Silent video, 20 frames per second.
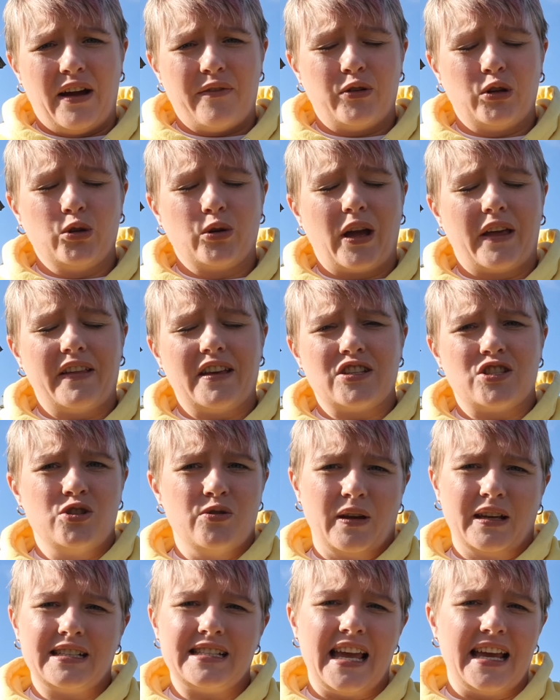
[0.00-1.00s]
have a look at this new
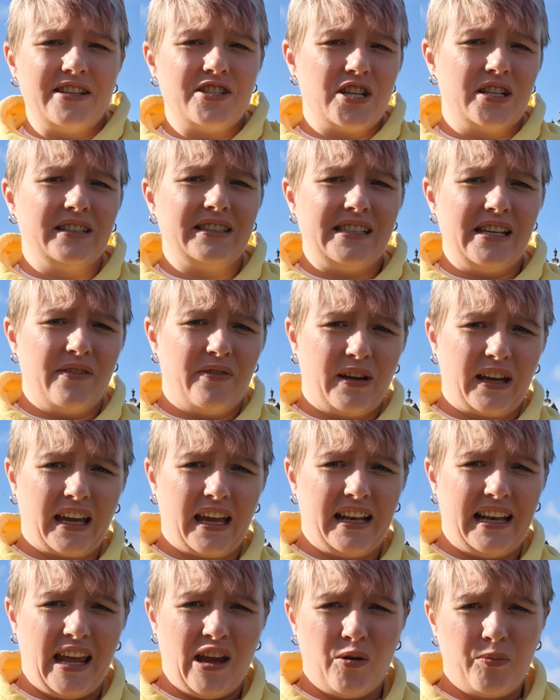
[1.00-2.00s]
extension, see if it
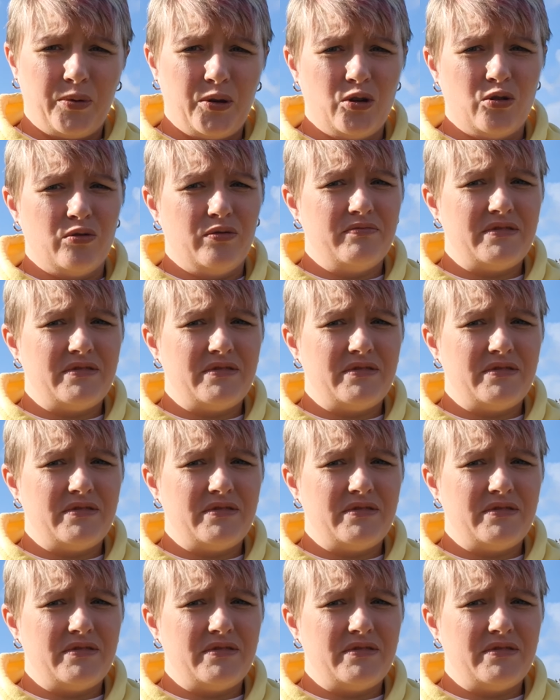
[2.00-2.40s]
can help you,